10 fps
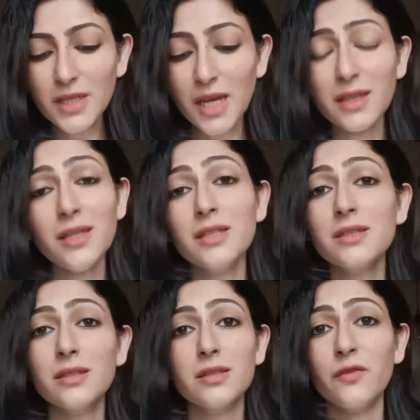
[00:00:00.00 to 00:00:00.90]
I think
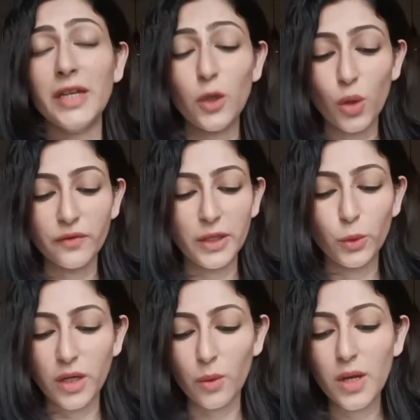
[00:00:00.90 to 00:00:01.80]
it's a very long
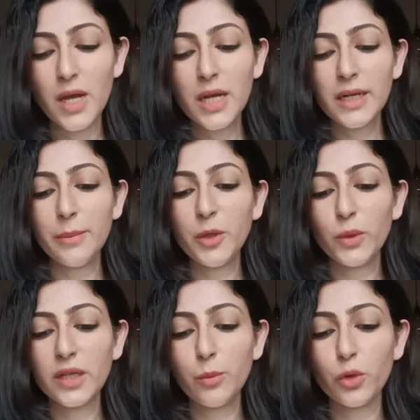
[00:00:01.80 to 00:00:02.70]
video now. Let me
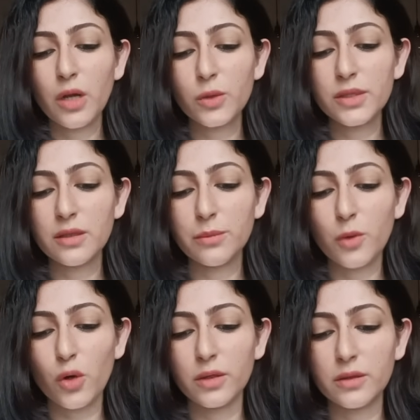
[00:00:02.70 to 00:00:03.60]
quickly pull out some
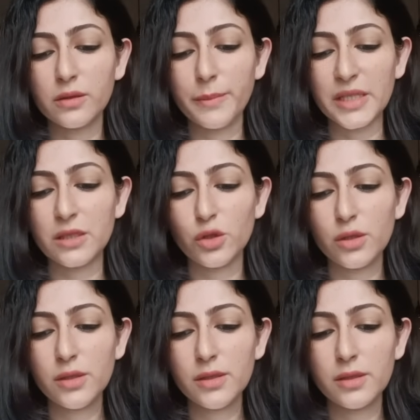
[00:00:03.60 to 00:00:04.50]
oracle
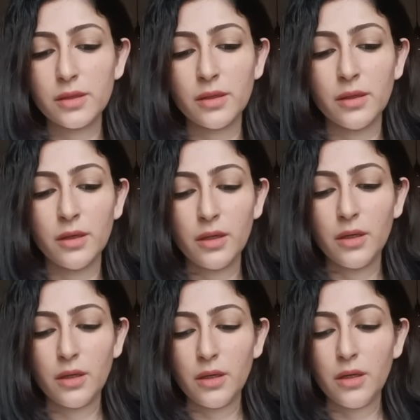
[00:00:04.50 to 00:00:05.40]
messages,
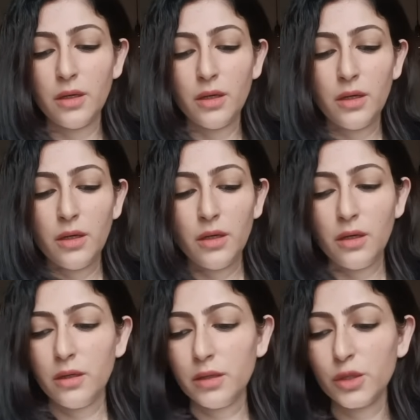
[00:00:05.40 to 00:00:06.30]

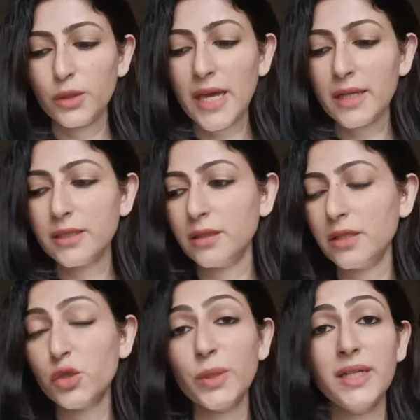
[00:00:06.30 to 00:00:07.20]
so that
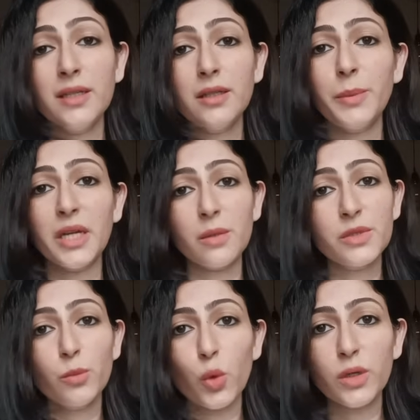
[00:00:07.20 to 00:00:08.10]
this reading
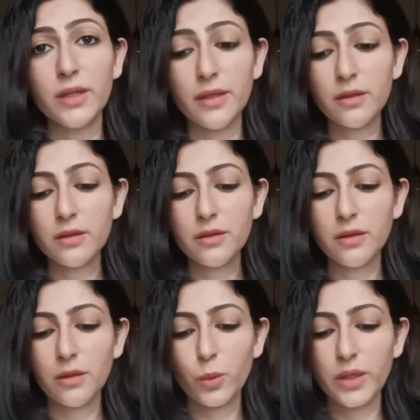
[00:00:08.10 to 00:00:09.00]
becomes more clear.
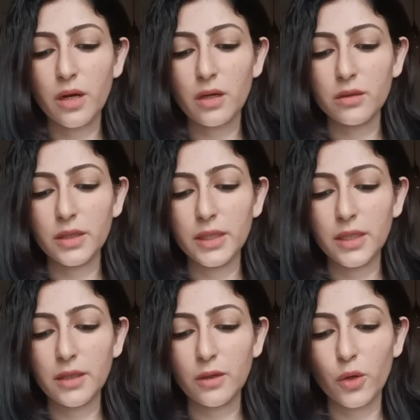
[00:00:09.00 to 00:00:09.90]
What are
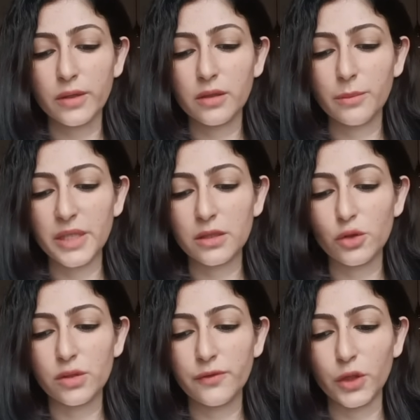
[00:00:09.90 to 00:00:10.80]
the oracle
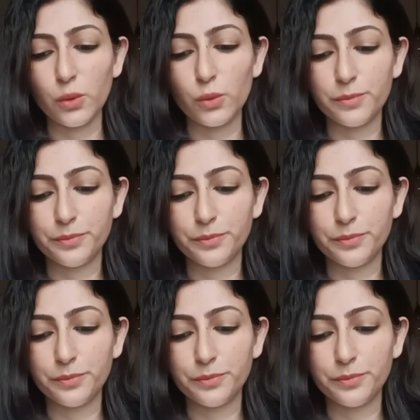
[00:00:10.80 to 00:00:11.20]
messages for you?